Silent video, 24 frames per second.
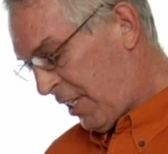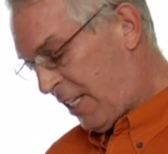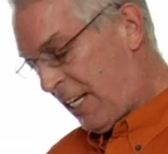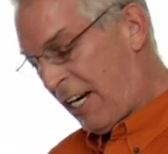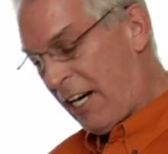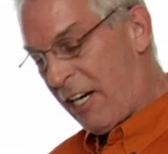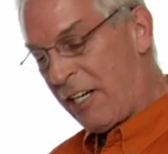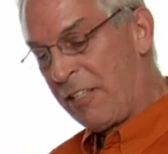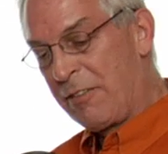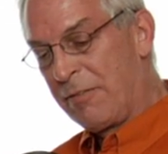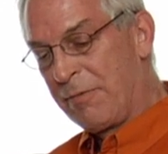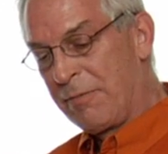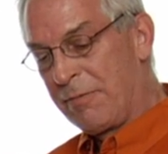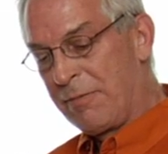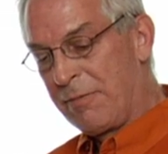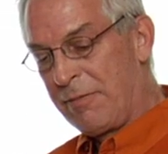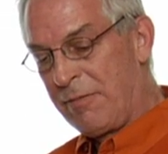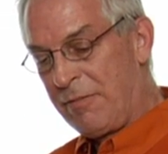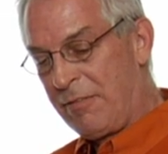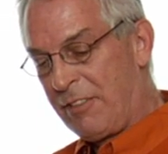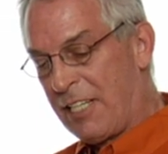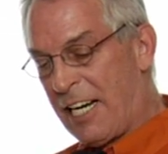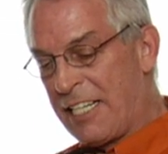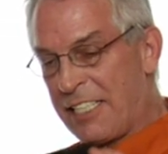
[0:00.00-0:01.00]
There,
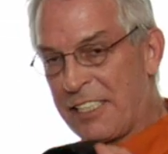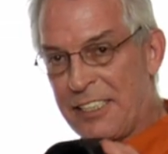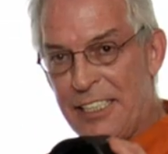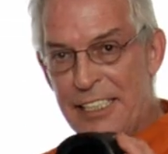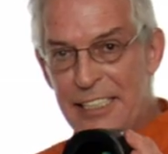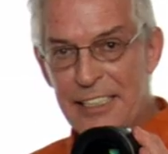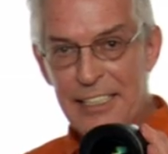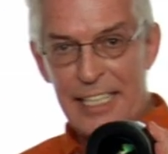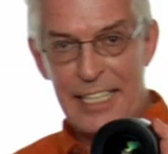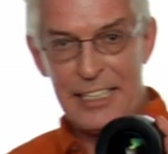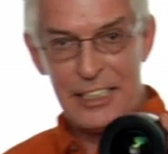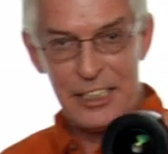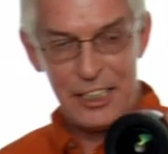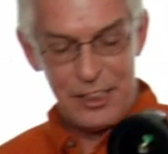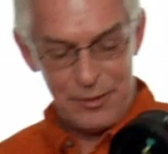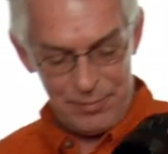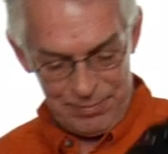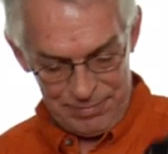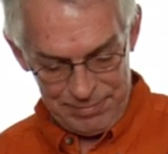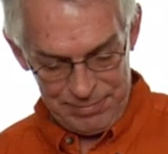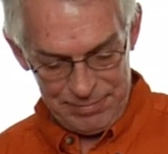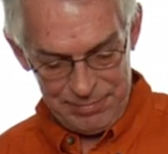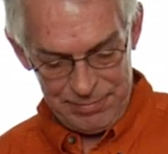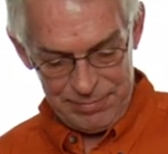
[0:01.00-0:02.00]
nice clean lens.
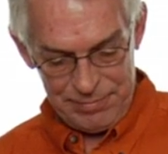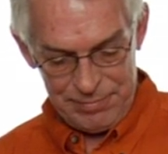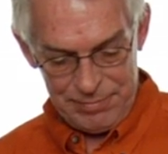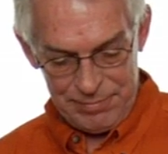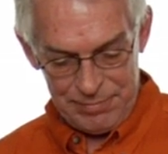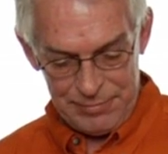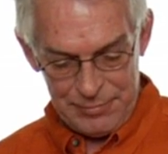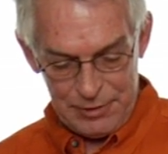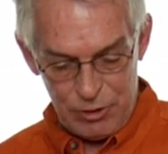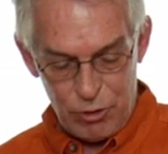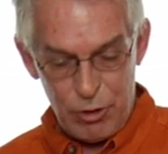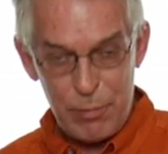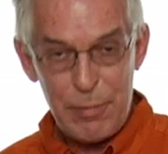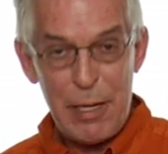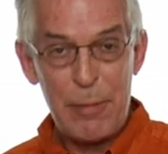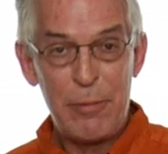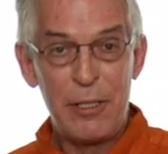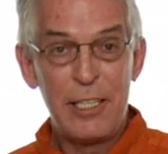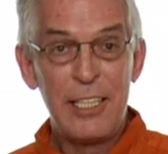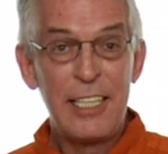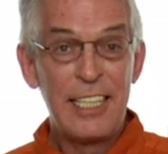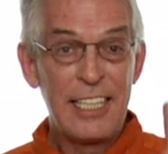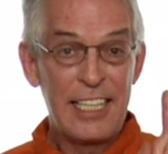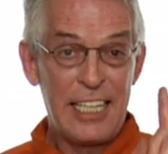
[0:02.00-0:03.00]

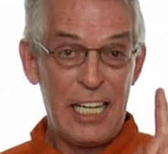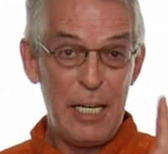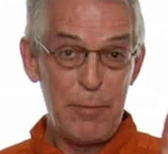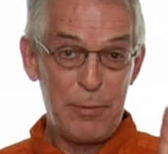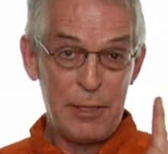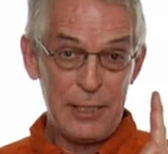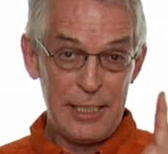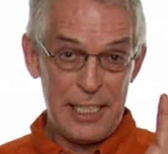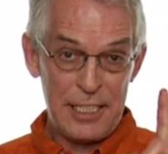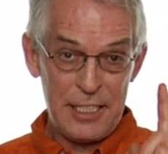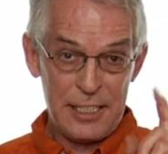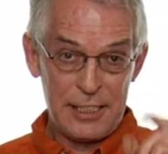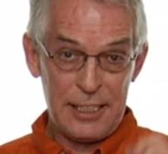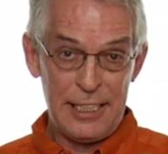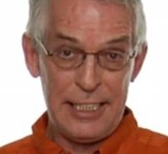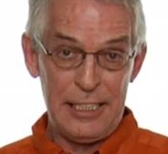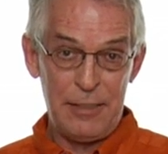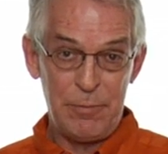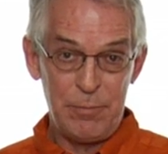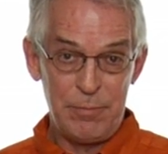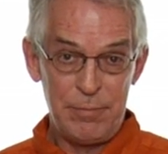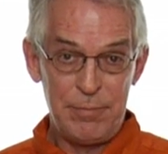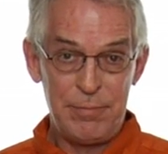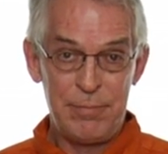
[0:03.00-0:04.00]
Remember, keep the lens
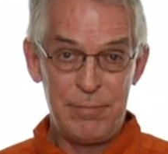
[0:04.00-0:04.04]
clean.